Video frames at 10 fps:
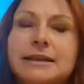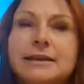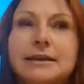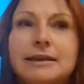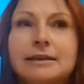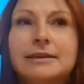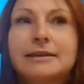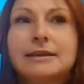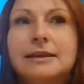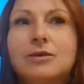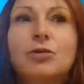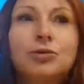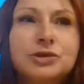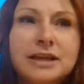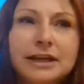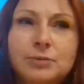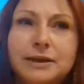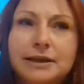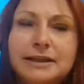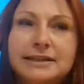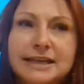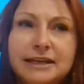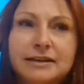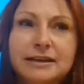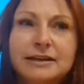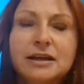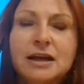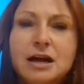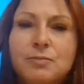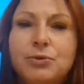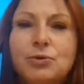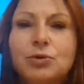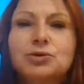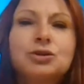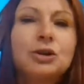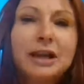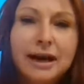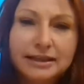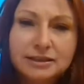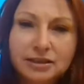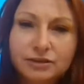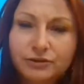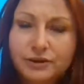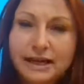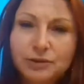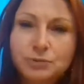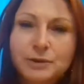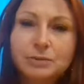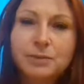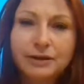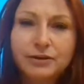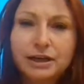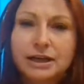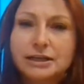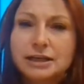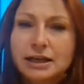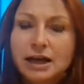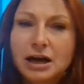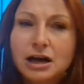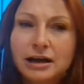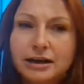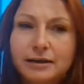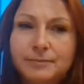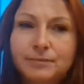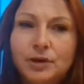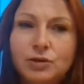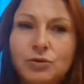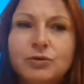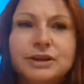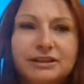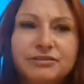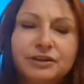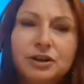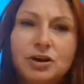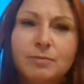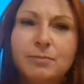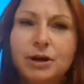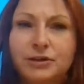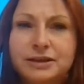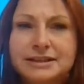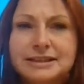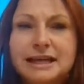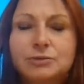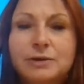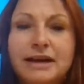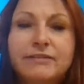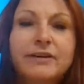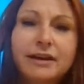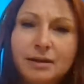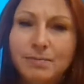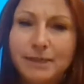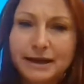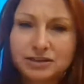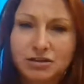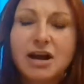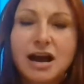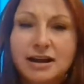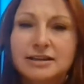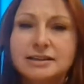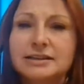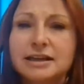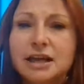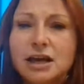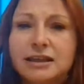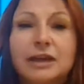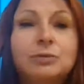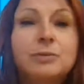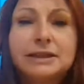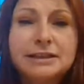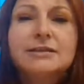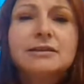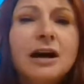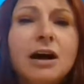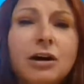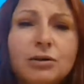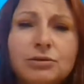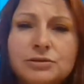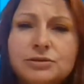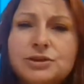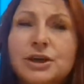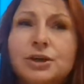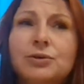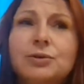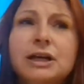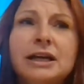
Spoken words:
the course that we attended brought to light over an 8-week period all the different components that were having an impact on us that we didn't know. So